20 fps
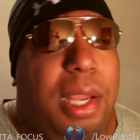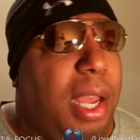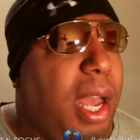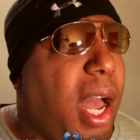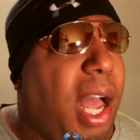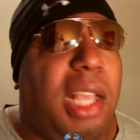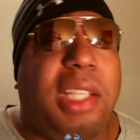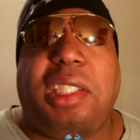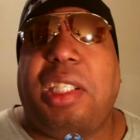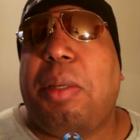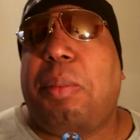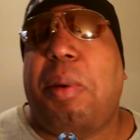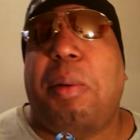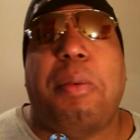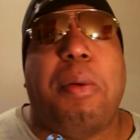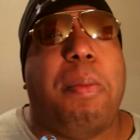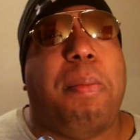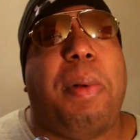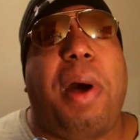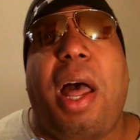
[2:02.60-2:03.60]
I see
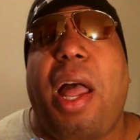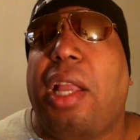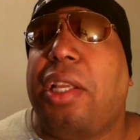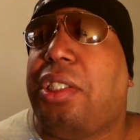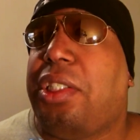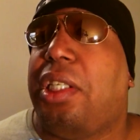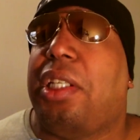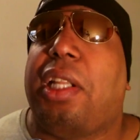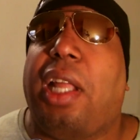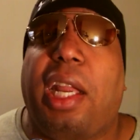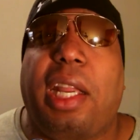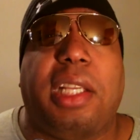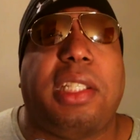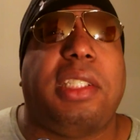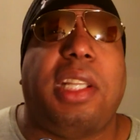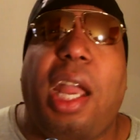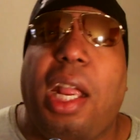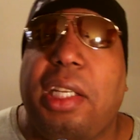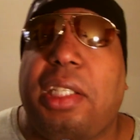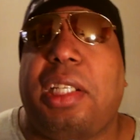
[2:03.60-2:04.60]
people buying shit like
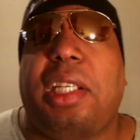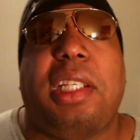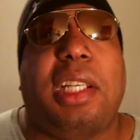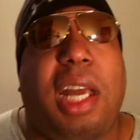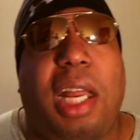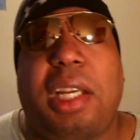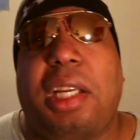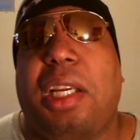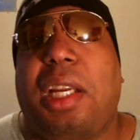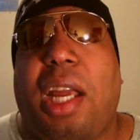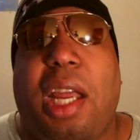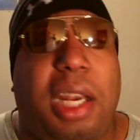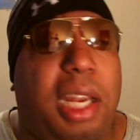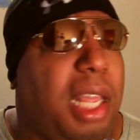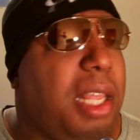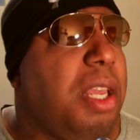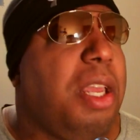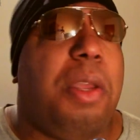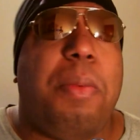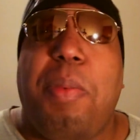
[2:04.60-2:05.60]
it's 1999.
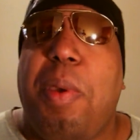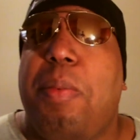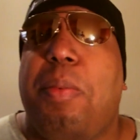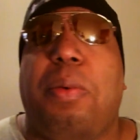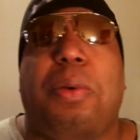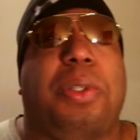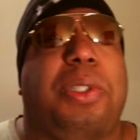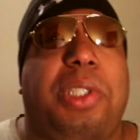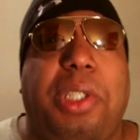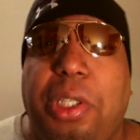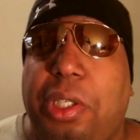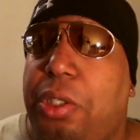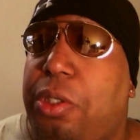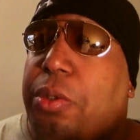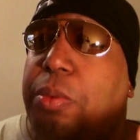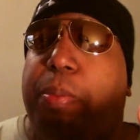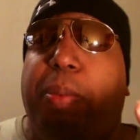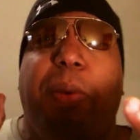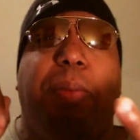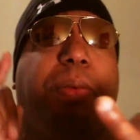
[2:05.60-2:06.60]
Now, people
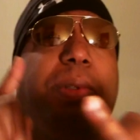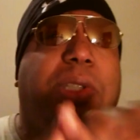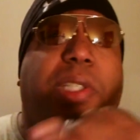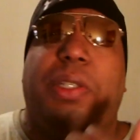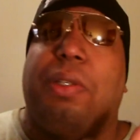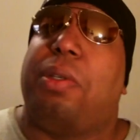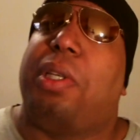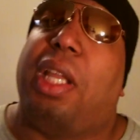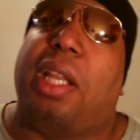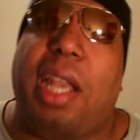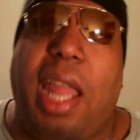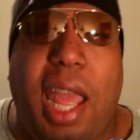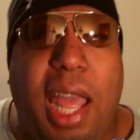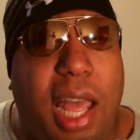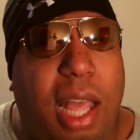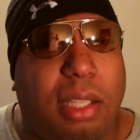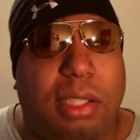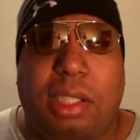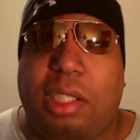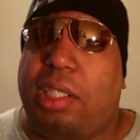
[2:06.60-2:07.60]
still getting
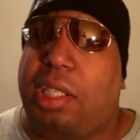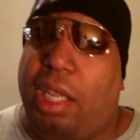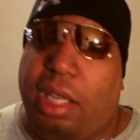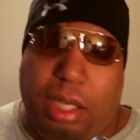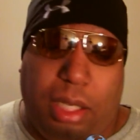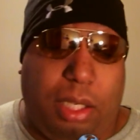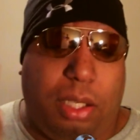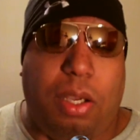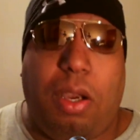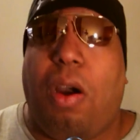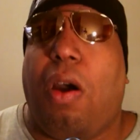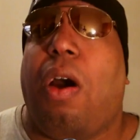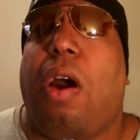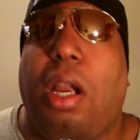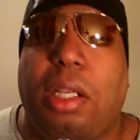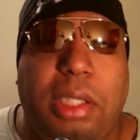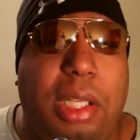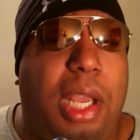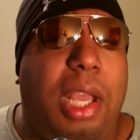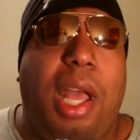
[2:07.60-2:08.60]
houses, getting
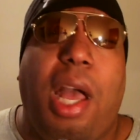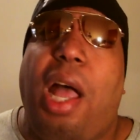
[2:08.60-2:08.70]
cars.